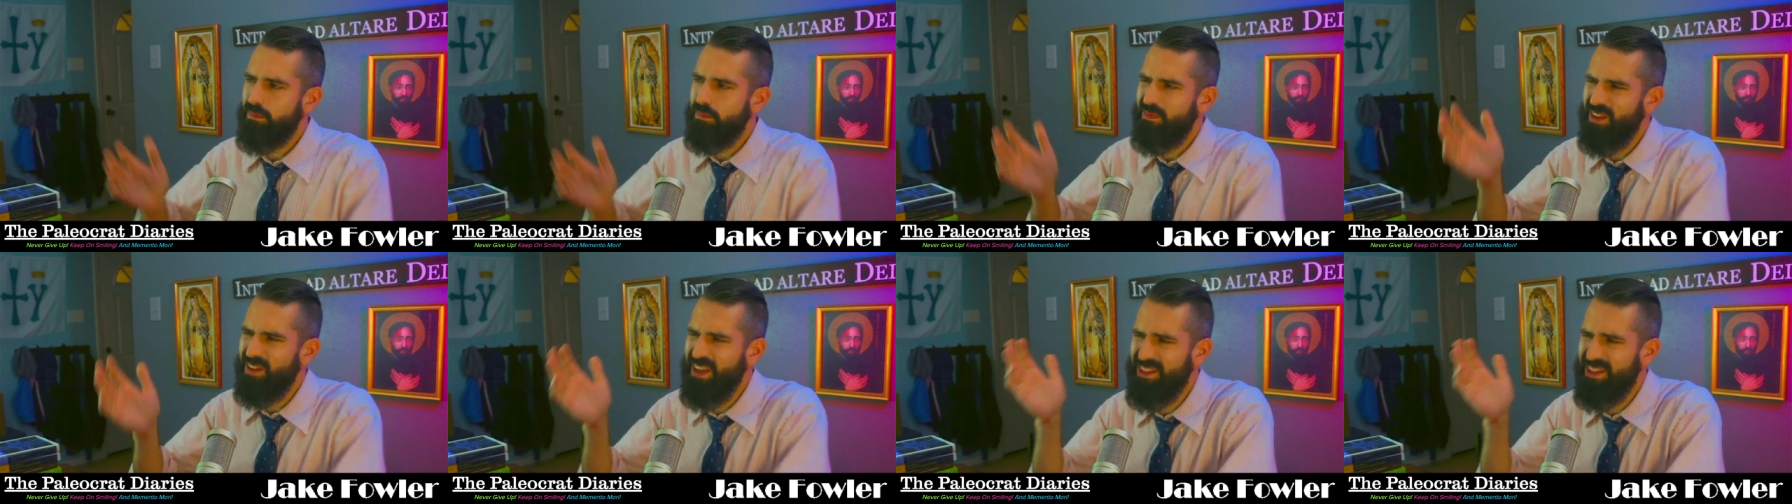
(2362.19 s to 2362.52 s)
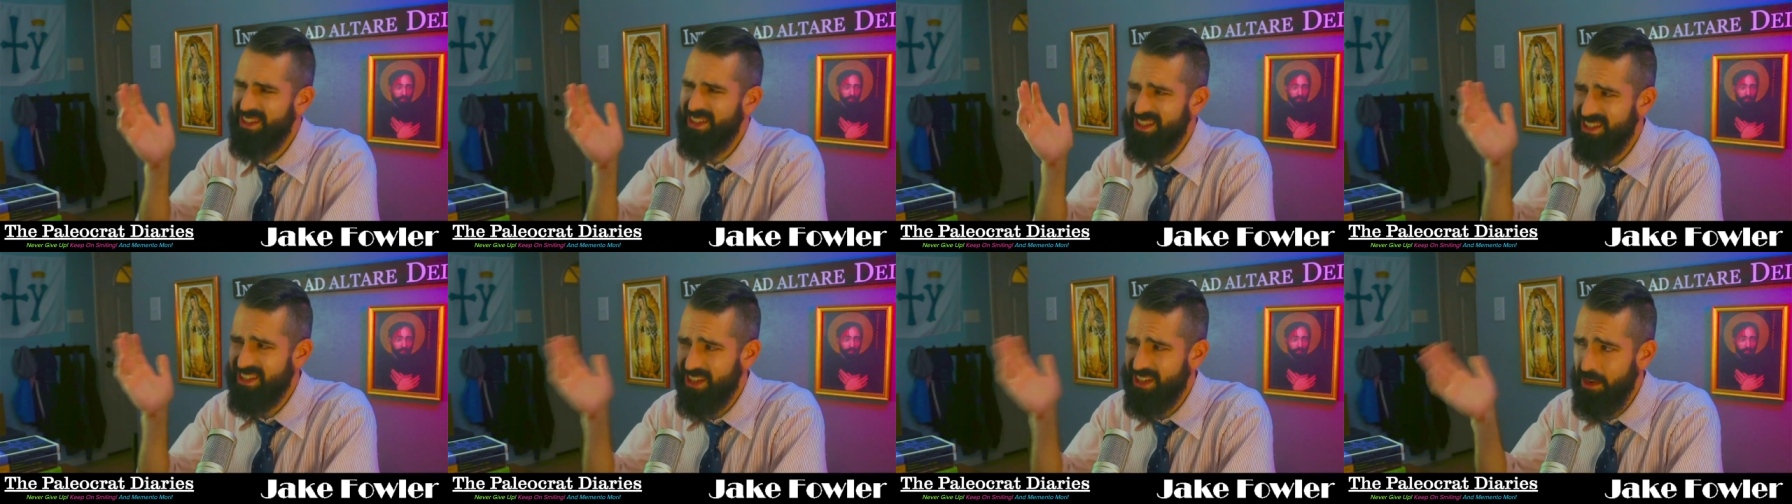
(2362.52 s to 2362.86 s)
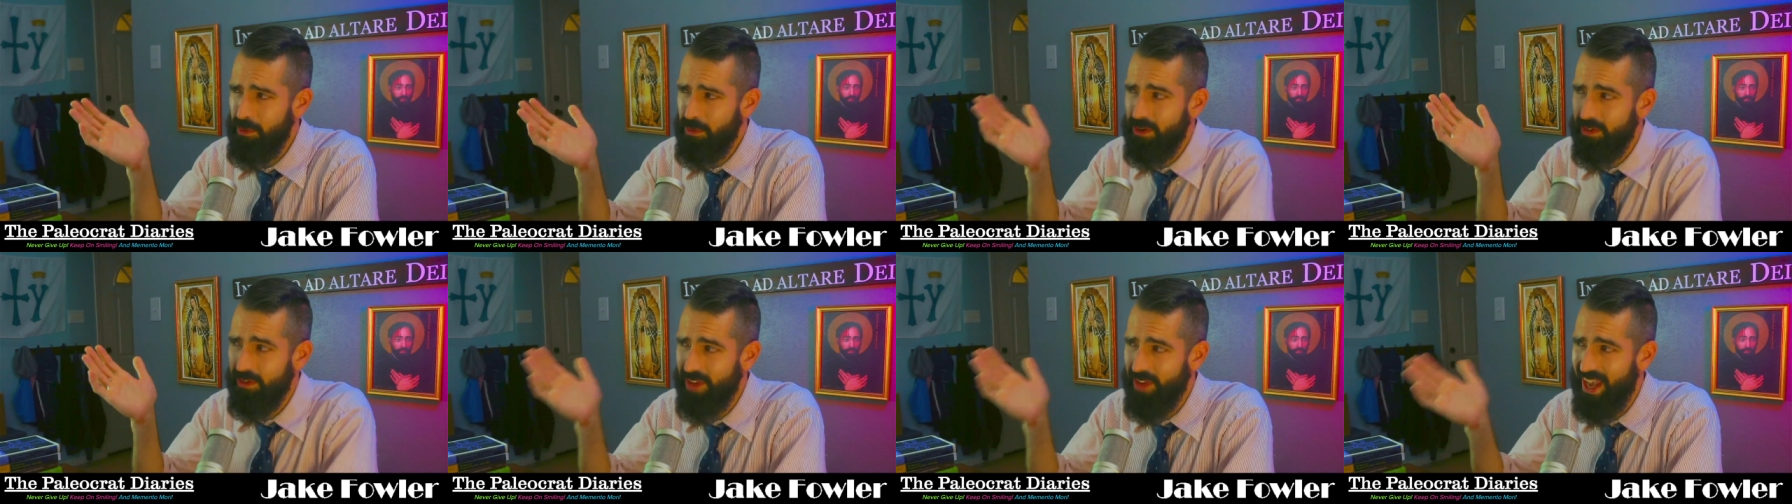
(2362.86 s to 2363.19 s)
in the
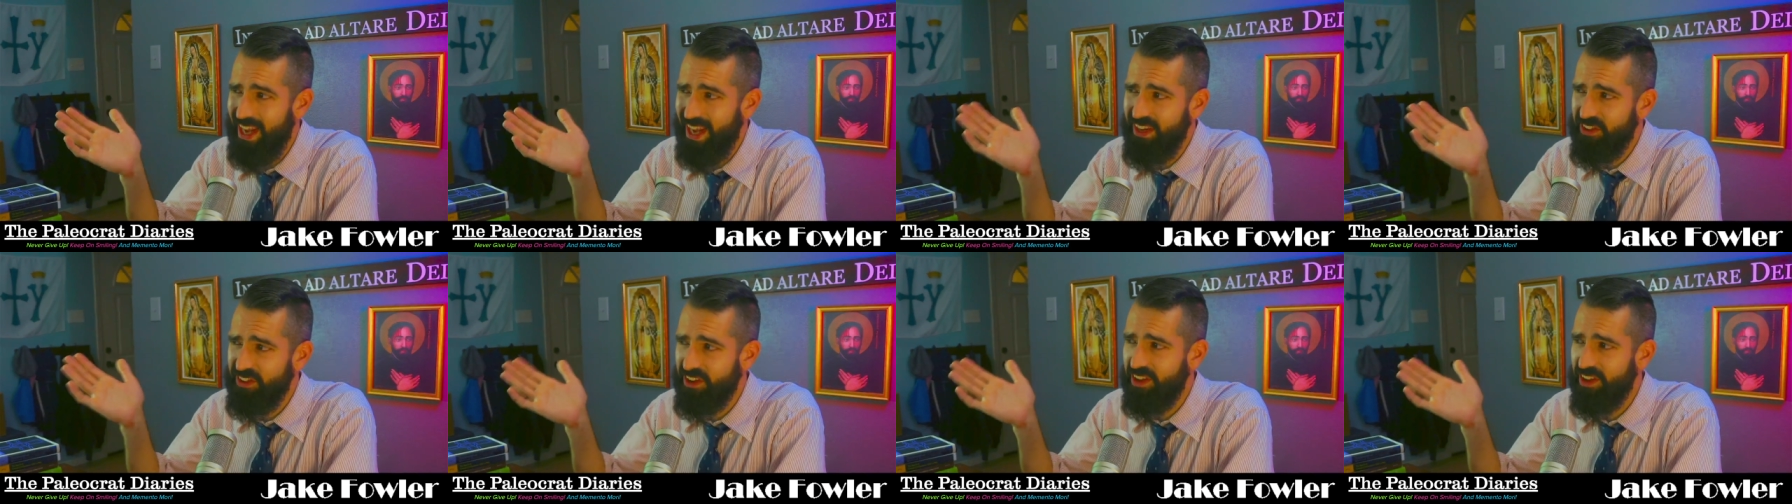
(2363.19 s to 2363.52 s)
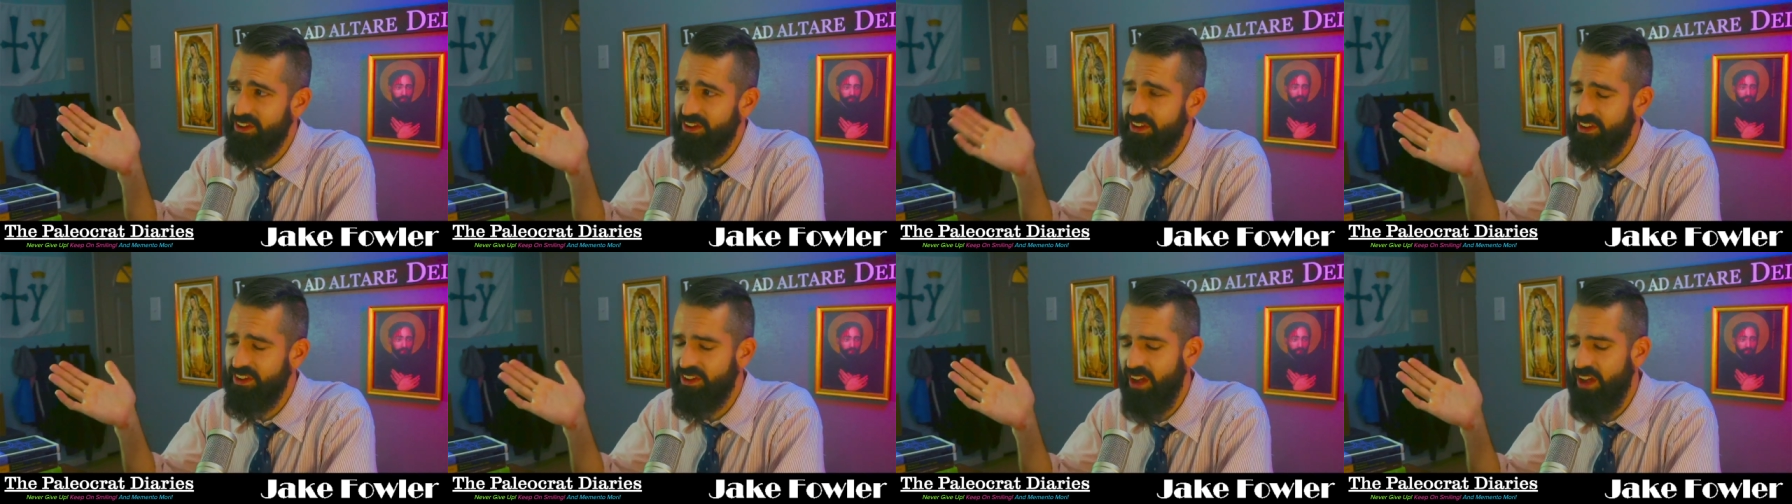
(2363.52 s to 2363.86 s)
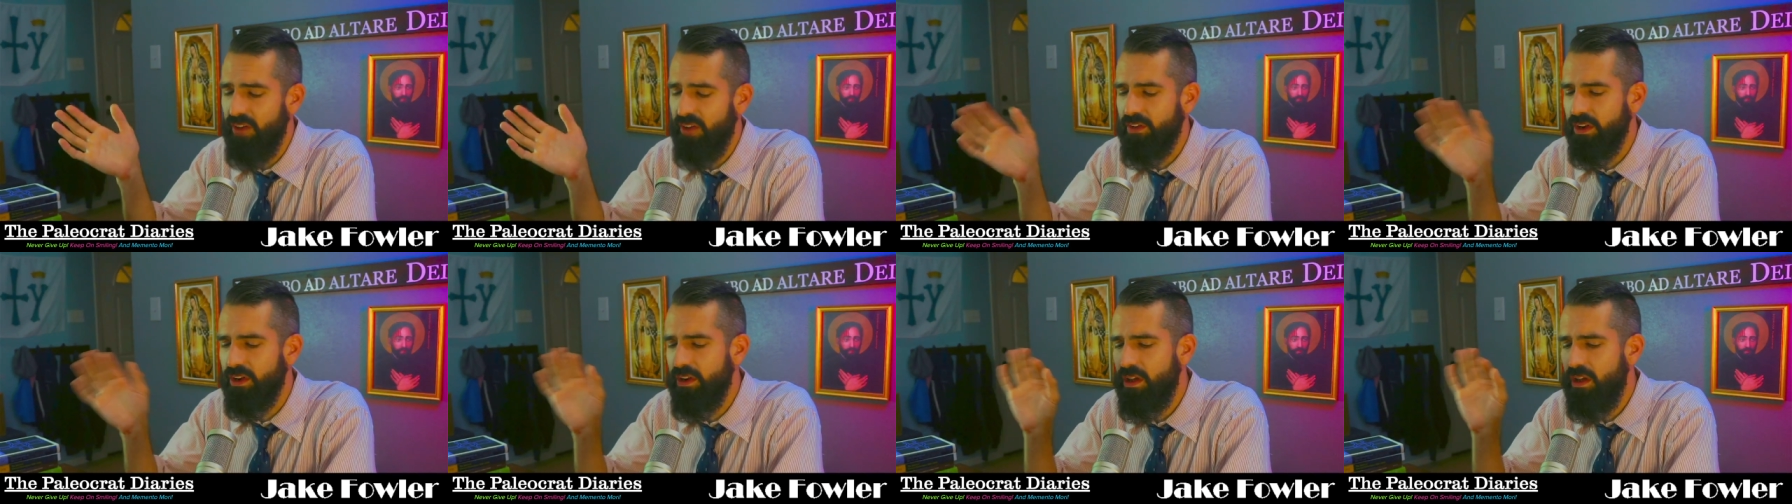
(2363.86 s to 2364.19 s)
summer of
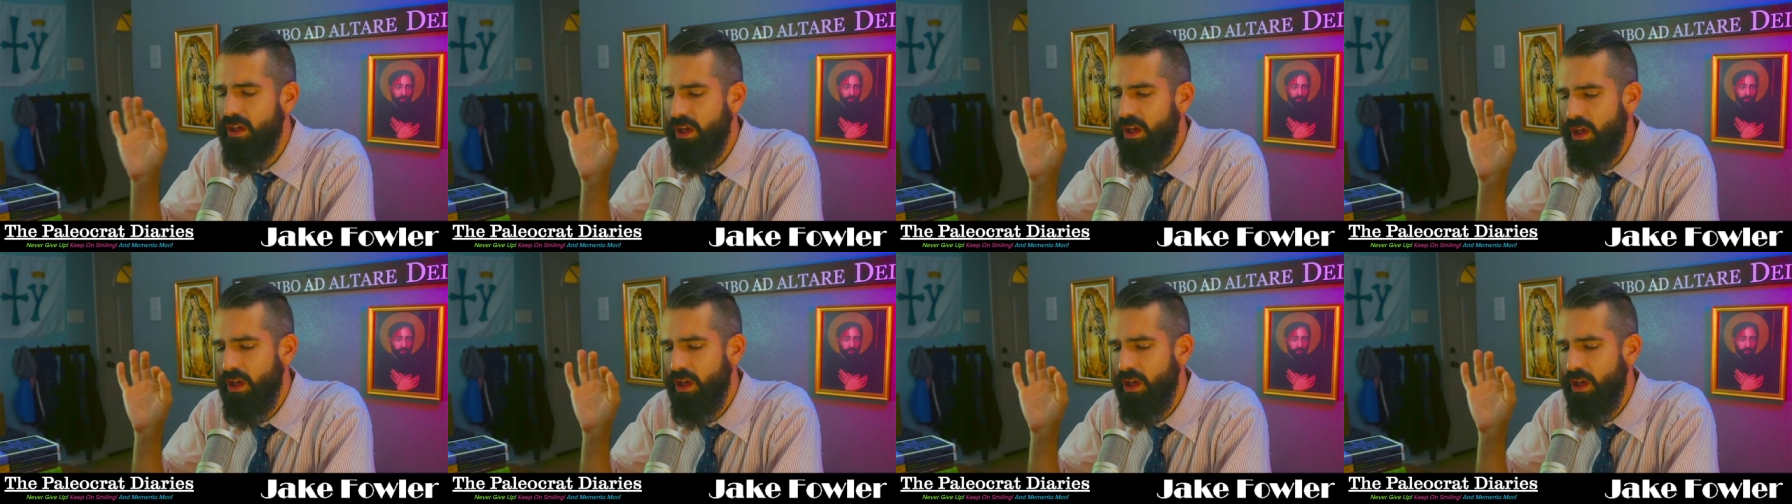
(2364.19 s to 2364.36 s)
867